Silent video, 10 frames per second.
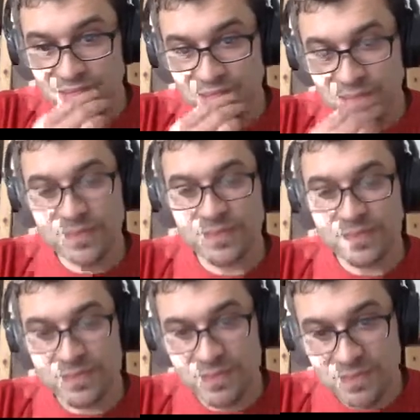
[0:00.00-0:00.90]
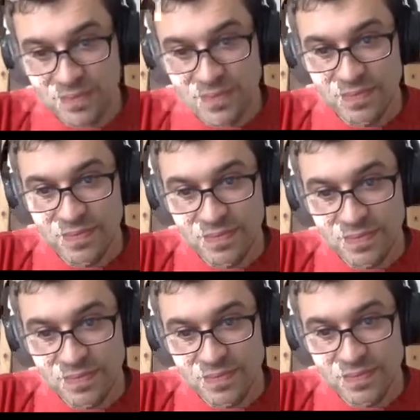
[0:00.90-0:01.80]

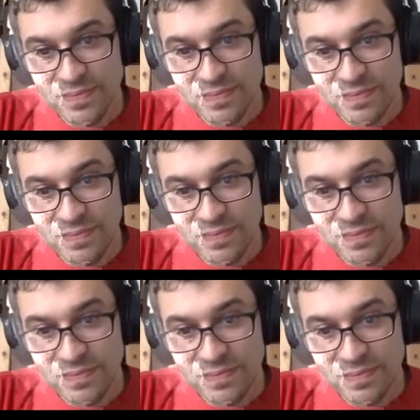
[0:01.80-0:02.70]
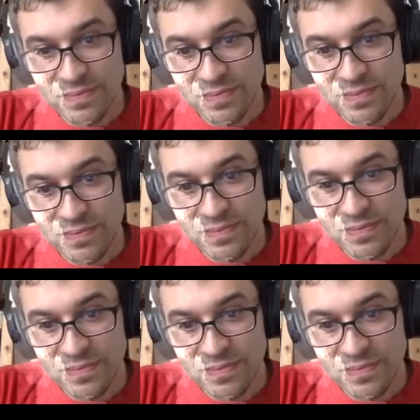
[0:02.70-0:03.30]
This person isn't speaking.